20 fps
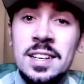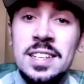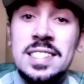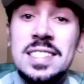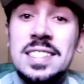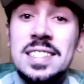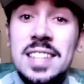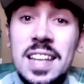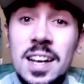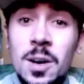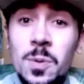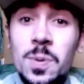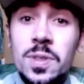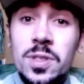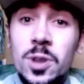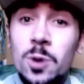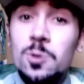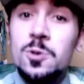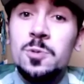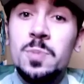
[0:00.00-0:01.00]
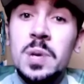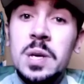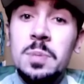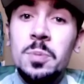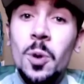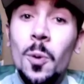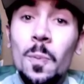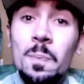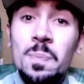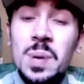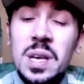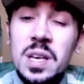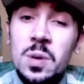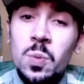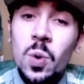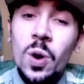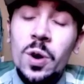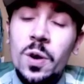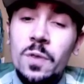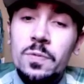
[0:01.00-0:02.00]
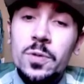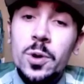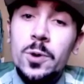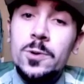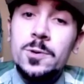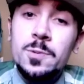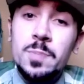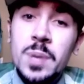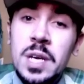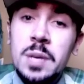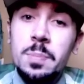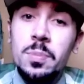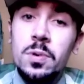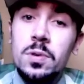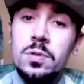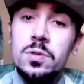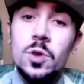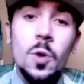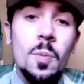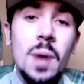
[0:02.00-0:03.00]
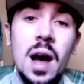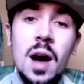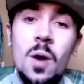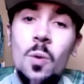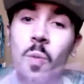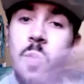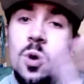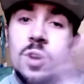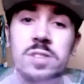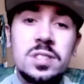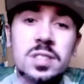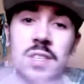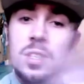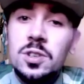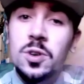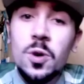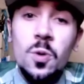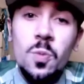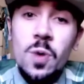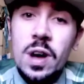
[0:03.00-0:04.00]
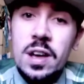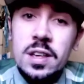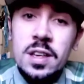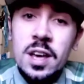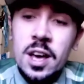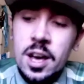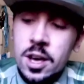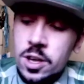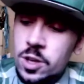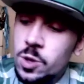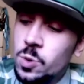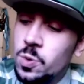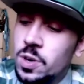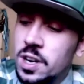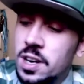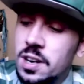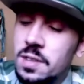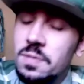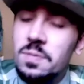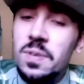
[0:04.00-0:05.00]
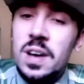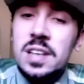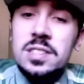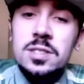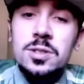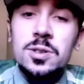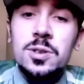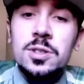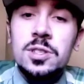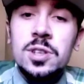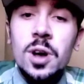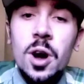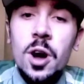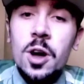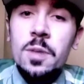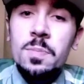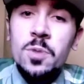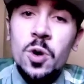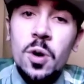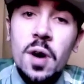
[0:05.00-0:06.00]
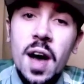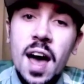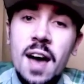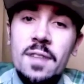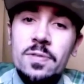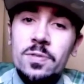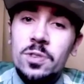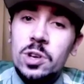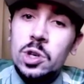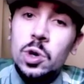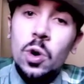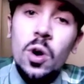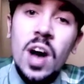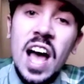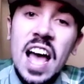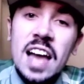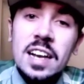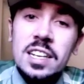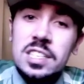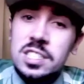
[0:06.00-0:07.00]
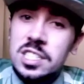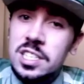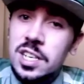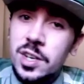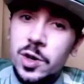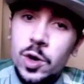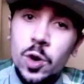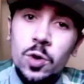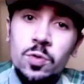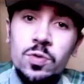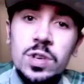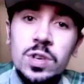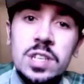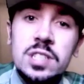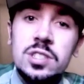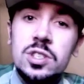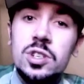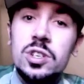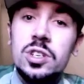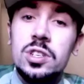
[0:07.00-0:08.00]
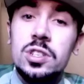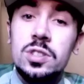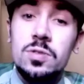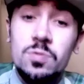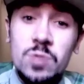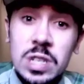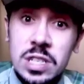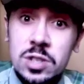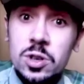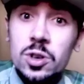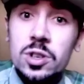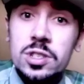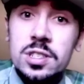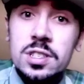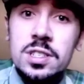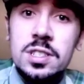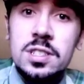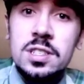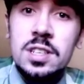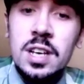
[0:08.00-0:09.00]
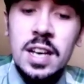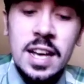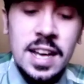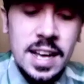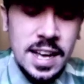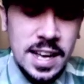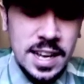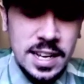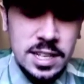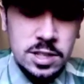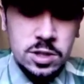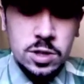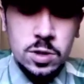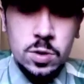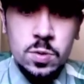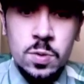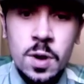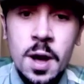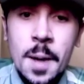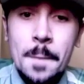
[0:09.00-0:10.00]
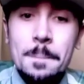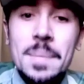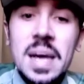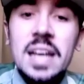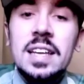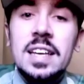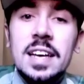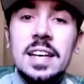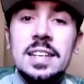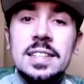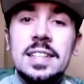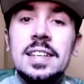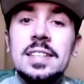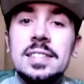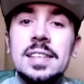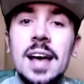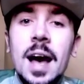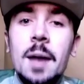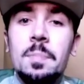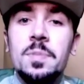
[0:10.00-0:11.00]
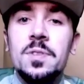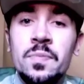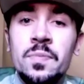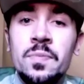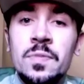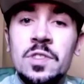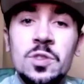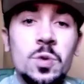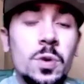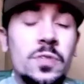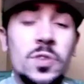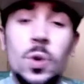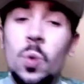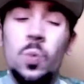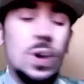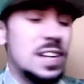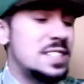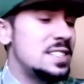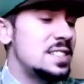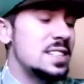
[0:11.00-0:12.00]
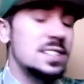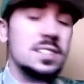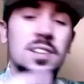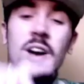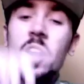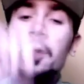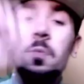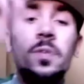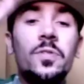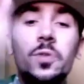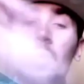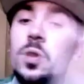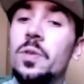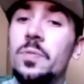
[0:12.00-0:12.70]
Stick with those people. Be one of those people. No matter what's in your way, you can invest your time, your effort, your energy and your resources into making this happen. So if you're wasting time with all the